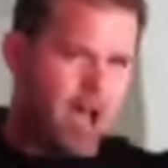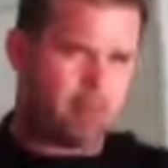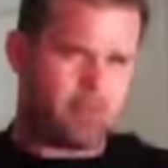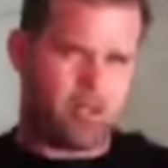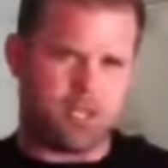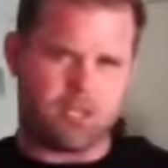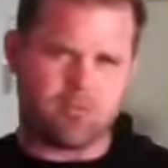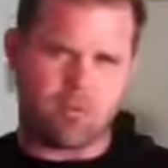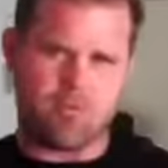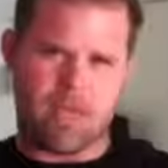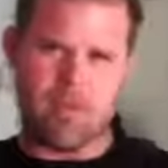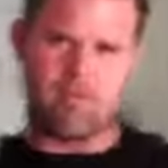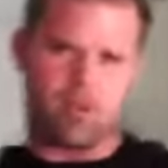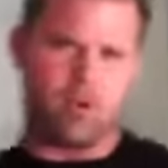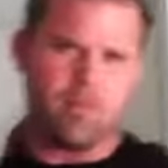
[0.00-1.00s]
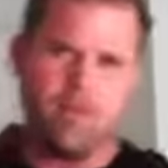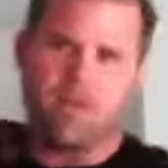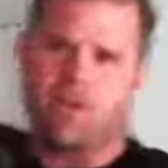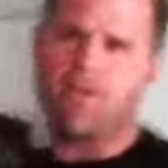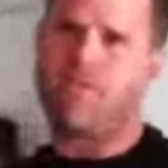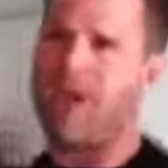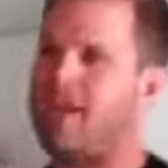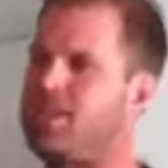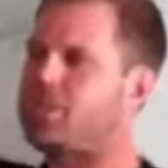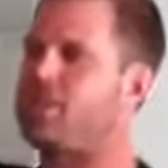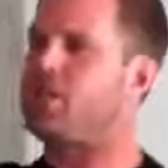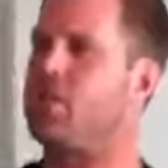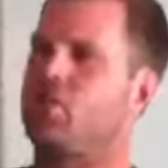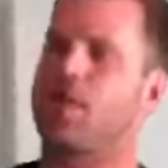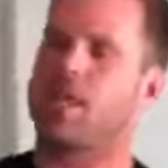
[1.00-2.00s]
options. Remember, if I
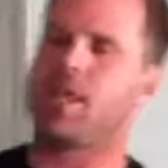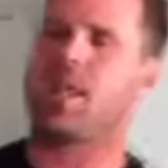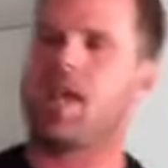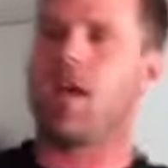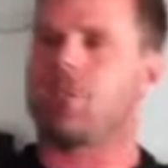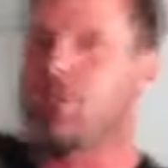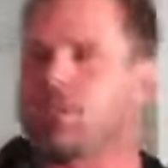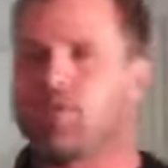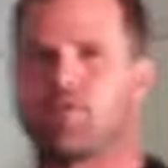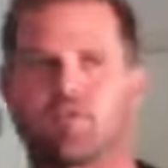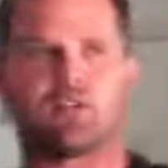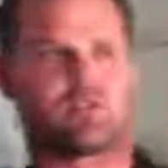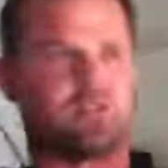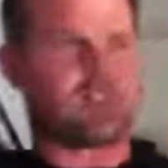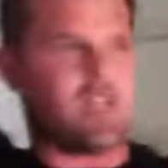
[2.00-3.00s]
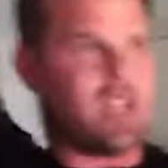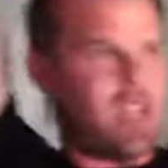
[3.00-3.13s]
just didn't do anything else and just was